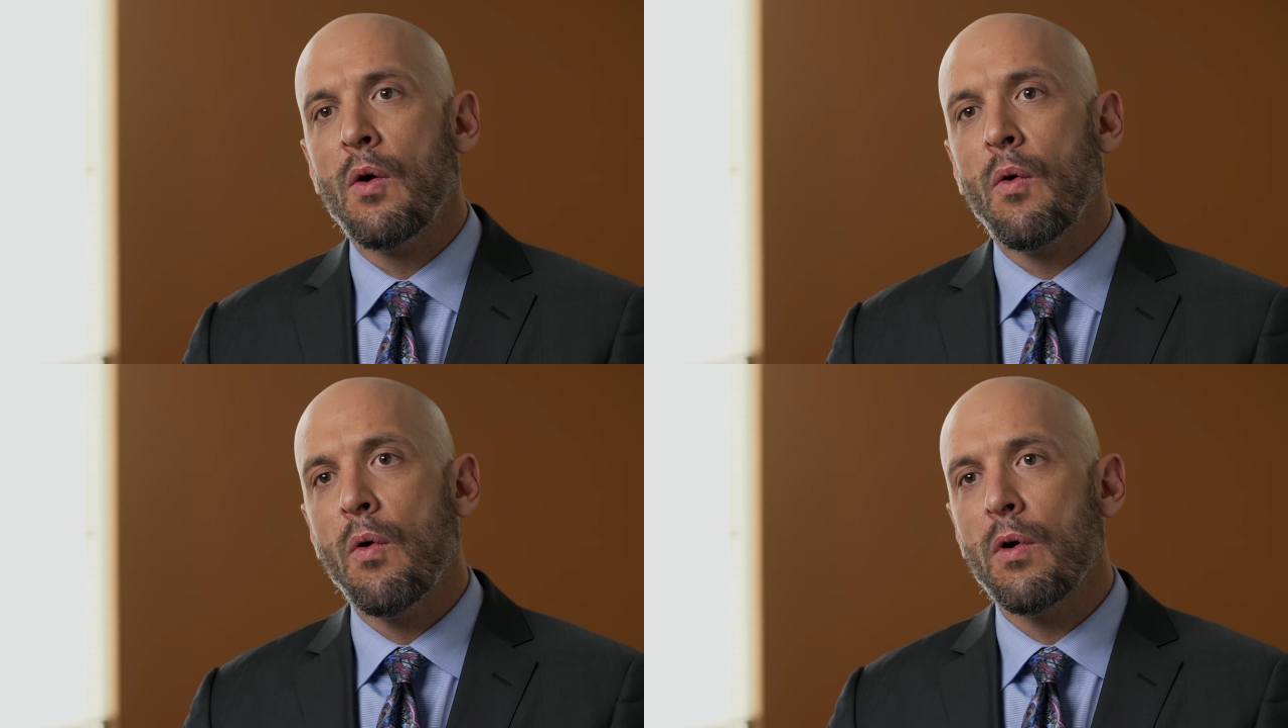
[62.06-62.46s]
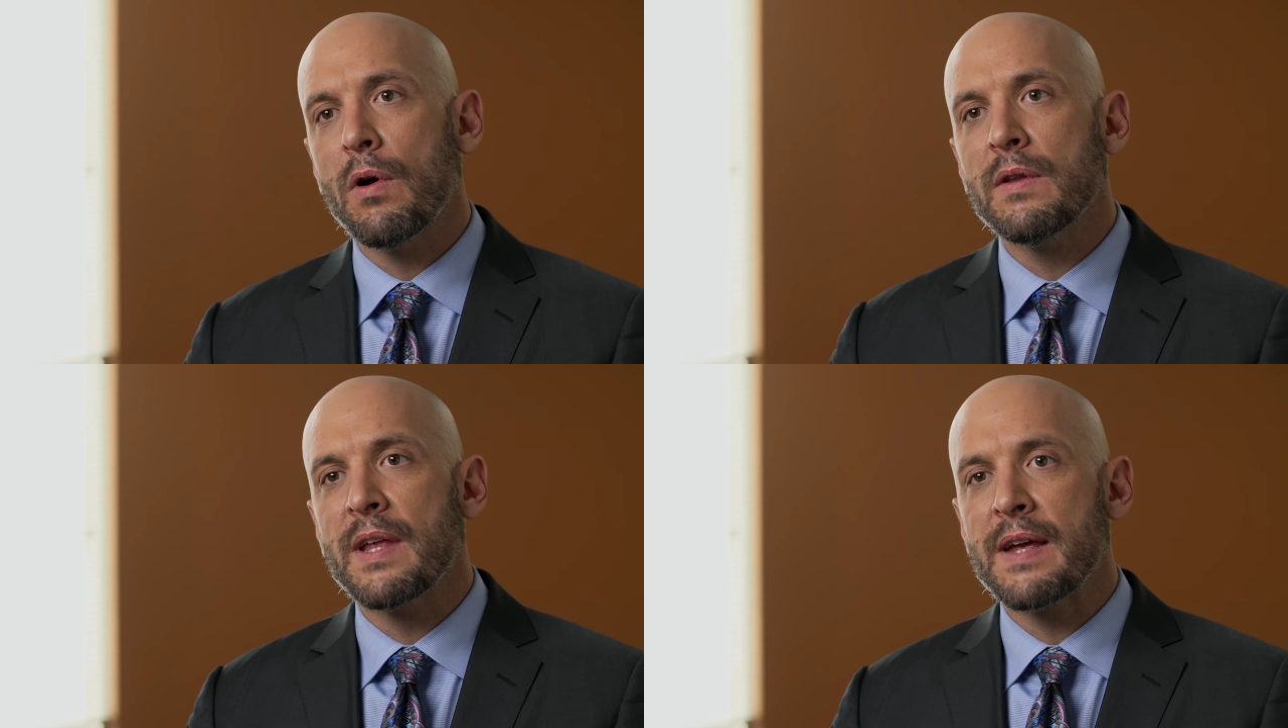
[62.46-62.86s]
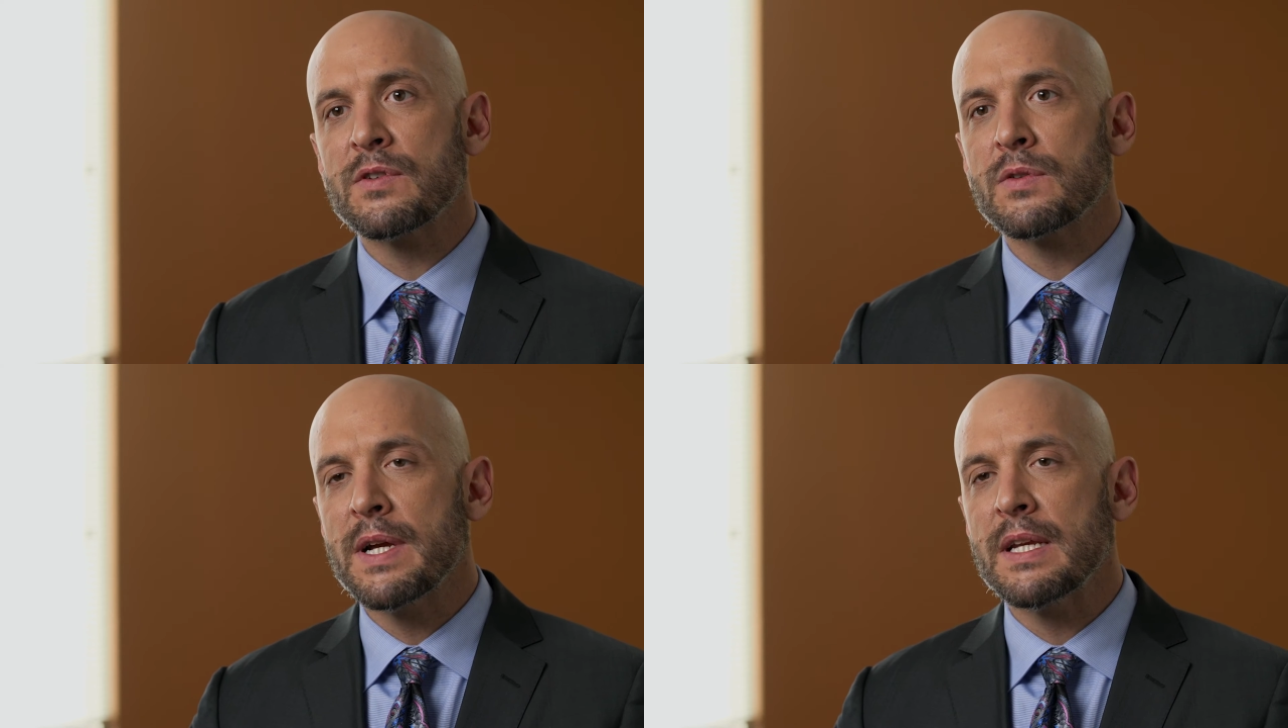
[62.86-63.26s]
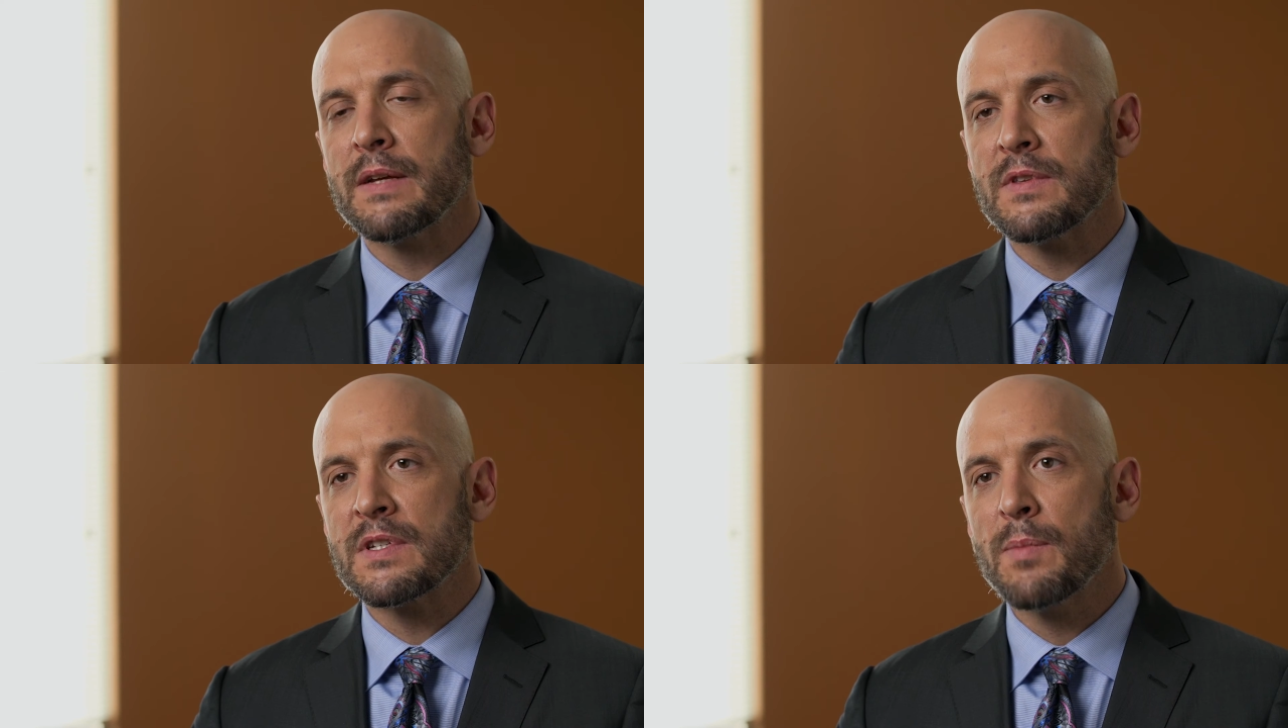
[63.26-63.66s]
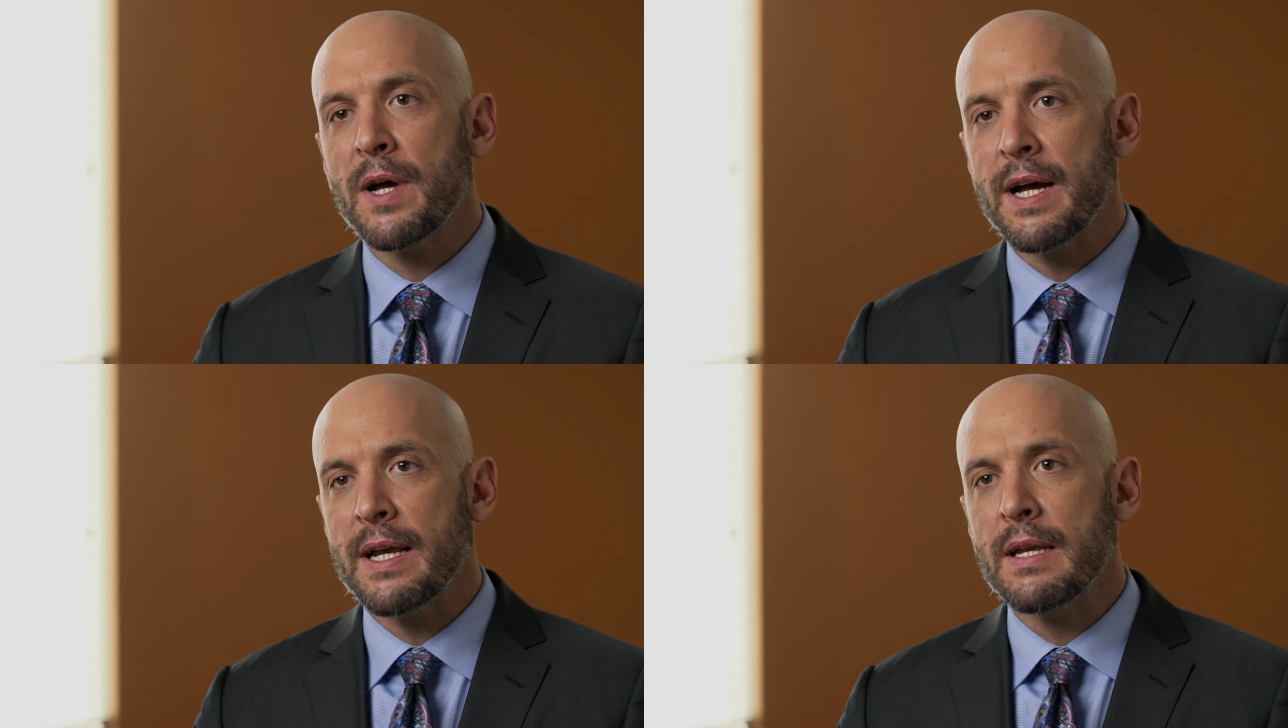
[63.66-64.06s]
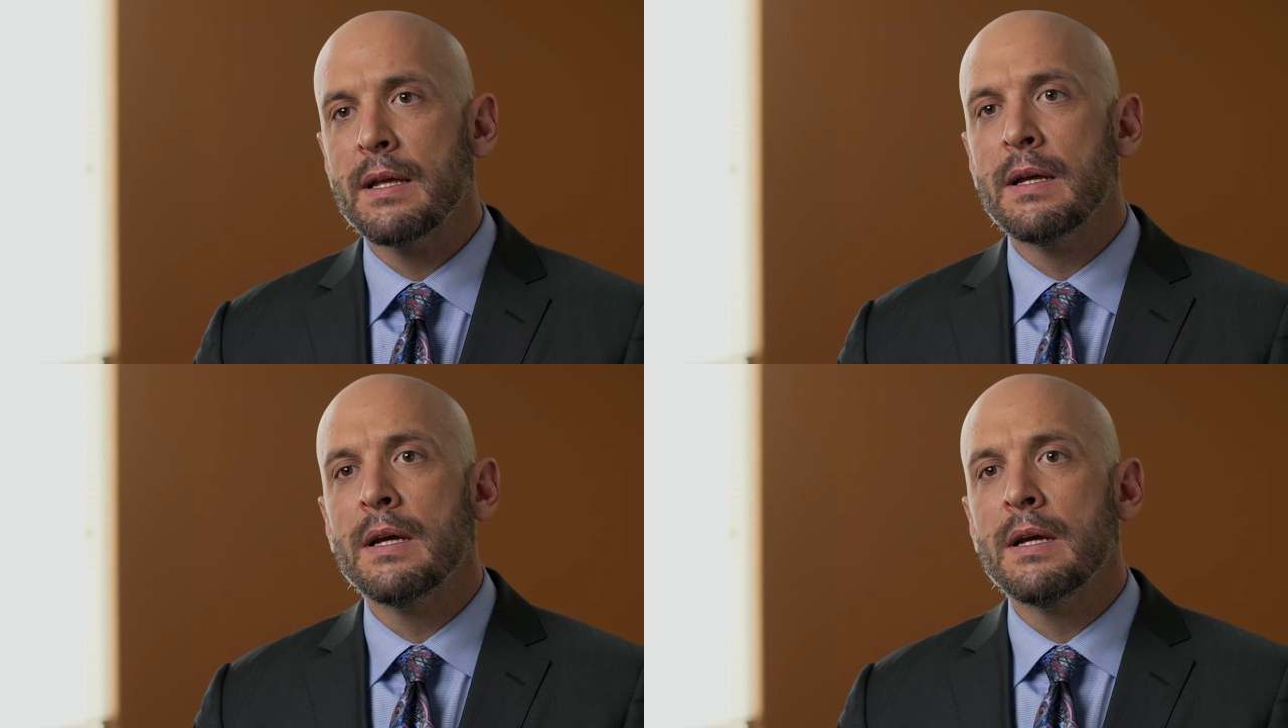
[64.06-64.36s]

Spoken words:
or they have straightening of the spine,